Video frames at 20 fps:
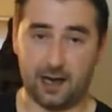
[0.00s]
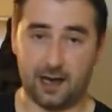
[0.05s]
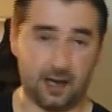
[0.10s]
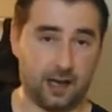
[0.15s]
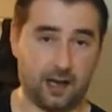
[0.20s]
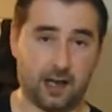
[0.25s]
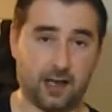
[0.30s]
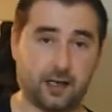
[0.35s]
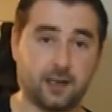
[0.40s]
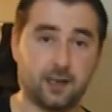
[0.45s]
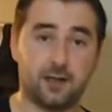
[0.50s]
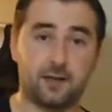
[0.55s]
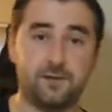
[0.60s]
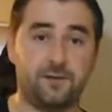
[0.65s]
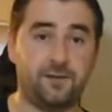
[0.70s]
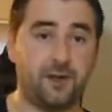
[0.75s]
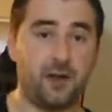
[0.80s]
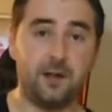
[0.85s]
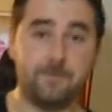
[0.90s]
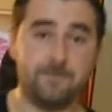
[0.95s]
I can
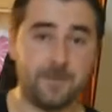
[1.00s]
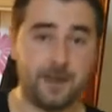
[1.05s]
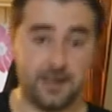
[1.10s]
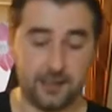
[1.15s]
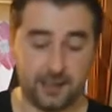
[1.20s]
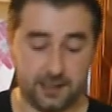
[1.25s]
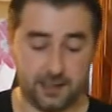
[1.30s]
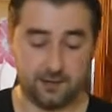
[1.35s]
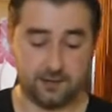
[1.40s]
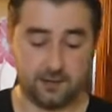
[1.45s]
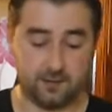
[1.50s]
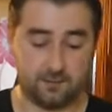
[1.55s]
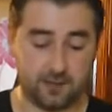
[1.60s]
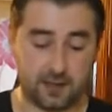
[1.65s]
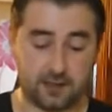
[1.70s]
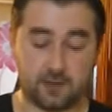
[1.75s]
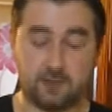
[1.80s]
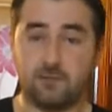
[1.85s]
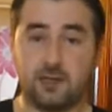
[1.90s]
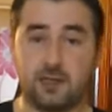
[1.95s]
confirm it
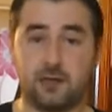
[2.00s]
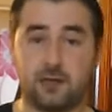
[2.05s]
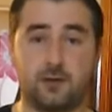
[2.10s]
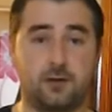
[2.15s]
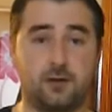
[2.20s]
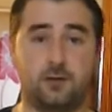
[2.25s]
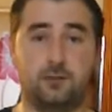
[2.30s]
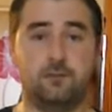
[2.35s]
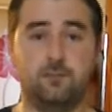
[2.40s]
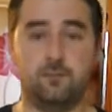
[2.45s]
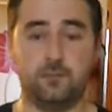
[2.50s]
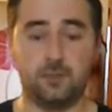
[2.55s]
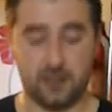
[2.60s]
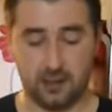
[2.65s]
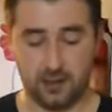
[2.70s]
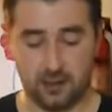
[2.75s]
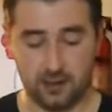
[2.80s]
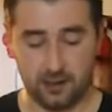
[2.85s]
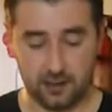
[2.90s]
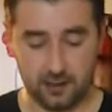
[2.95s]
doesn't, it's true.
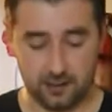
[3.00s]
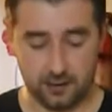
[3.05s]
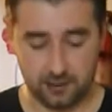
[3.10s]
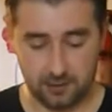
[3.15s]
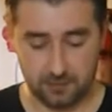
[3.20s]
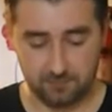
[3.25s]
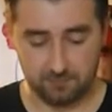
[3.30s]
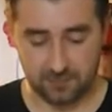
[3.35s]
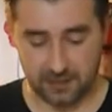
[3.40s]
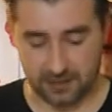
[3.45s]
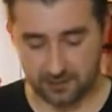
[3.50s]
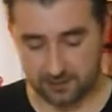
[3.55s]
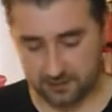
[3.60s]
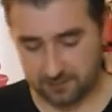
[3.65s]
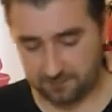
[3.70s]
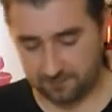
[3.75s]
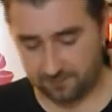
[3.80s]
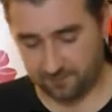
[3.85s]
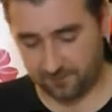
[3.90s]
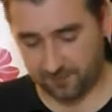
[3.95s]

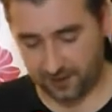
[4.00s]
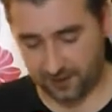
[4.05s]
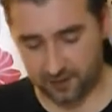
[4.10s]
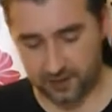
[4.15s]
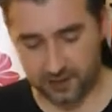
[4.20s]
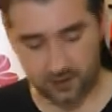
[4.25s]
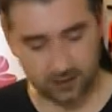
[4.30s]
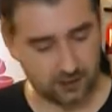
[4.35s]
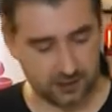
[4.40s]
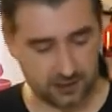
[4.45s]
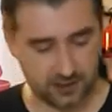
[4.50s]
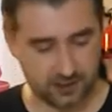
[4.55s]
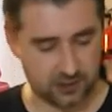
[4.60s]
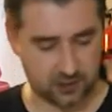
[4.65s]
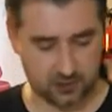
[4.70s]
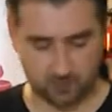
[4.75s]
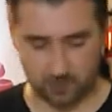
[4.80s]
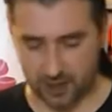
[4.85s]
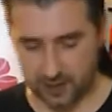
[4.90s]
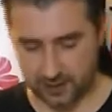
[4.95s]
It's very good, it's
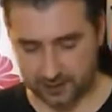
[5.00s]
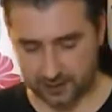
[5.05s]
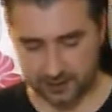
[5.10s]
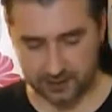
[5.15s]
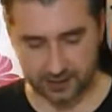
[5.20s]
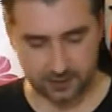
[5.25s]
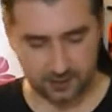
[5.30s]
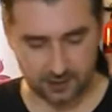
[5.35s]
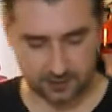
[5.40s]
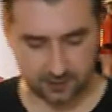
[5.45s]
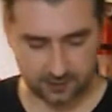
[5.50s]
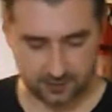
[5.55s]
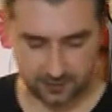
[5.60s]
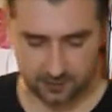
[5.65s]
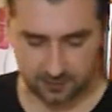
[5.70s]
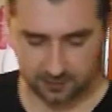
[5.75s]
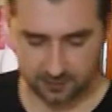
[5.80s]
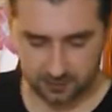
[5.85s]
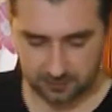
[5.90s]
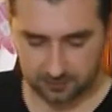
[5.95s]
sparkling,
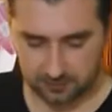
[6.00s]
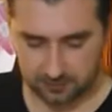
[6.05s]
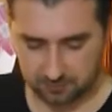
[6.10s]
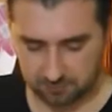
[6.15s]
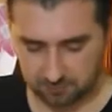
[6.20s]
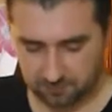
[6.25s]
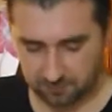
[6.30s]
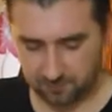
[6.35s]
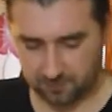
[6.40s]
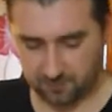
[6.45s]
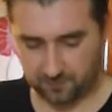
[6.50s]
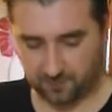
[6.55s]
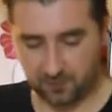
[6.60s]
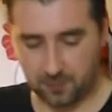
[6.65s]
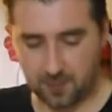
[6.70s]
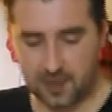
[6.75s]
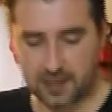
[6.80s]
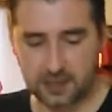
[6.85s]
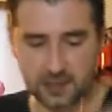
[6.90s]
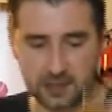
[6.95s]
it's
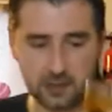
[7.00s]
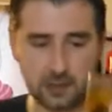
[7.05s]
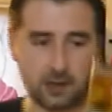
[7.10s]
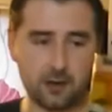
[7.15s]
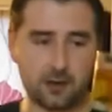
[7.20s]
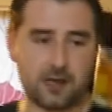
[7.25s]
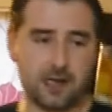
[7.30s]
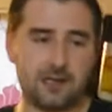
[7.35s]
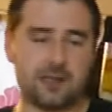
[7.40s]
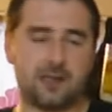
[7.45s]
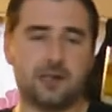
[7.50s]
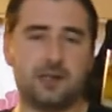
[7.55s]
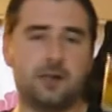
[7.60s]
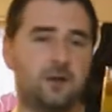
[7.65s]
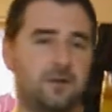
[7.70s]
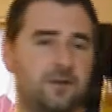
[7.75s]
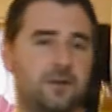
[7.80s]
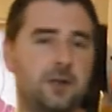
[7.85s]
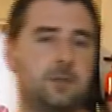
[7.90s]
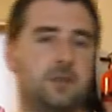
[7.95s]
fermented. Okay, it's a
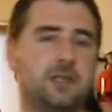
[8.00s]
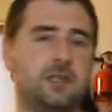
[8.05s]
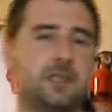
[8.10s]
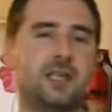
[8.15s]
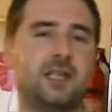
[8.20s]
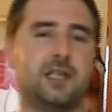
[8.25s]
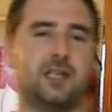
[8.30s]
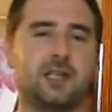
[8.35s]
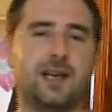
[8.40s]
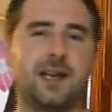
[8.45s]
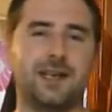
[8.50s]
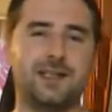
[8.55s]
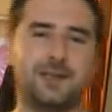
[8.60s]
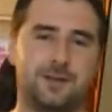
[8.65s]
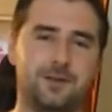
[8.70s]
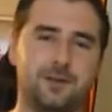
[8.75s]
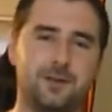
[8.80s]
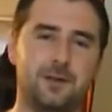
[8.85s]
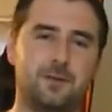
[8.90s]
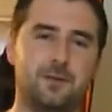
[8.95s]
low fermentation. I
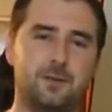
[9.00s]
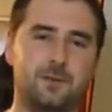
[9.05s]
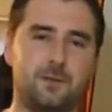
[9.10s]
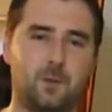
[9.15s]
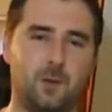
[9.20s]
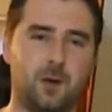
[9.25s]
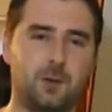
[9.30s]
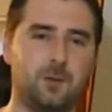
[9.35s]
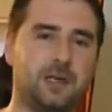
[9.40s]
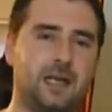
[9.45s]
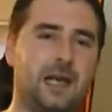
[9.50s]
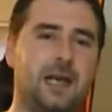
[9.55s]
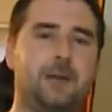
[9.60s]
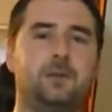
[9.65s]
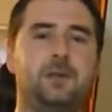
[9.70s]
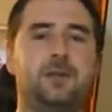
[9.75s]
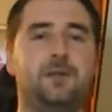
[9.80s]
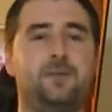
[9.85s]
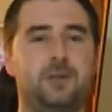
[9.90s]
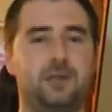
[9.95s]
don't know what would
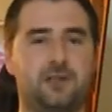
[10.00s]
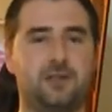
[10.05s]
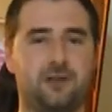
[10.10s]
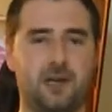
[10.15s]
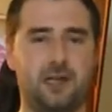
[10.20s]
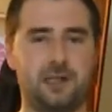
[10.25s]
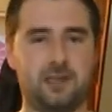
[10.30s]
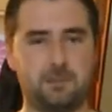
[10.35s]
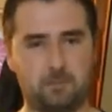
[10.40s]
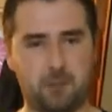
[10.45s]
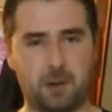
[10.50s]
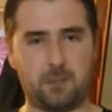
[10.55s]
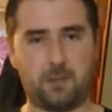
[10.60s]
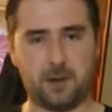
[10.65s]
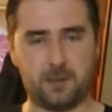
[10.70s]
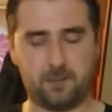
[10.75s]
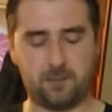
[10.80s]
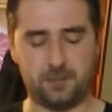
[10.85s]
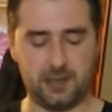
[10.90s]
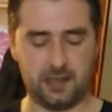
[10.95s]
happen if we tried to bump
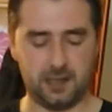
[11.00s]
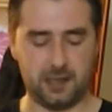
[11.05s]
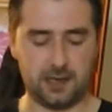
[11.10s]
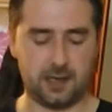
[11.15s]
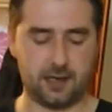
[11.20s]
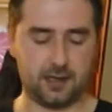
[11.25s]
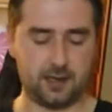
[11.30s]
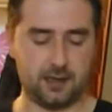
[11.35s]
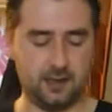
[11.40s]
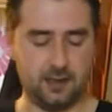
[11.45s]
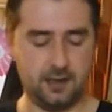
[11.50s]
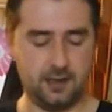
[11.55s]
up the